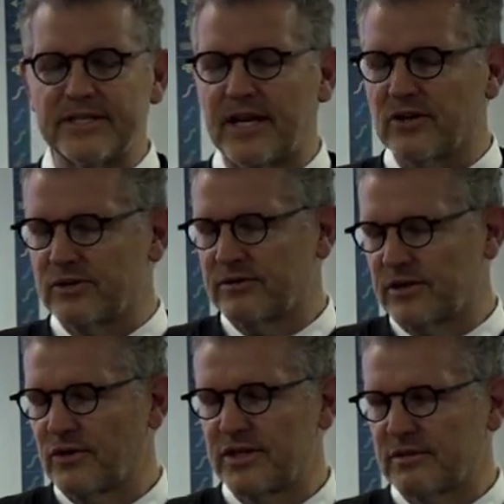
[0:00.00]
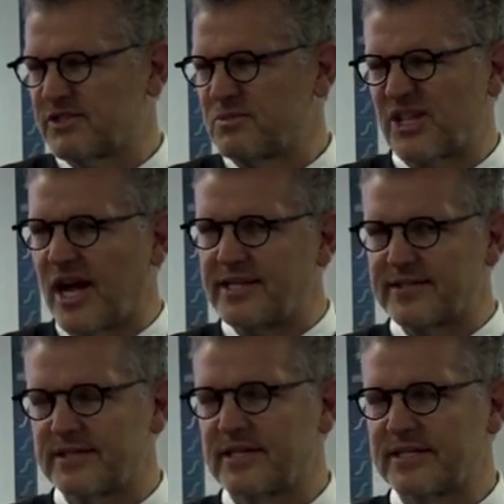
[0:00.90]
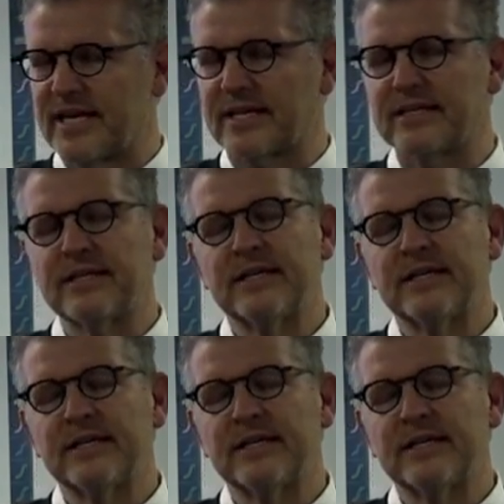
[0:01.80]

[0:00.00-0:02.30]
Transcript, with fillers: and I'll go to the, some slides in a second,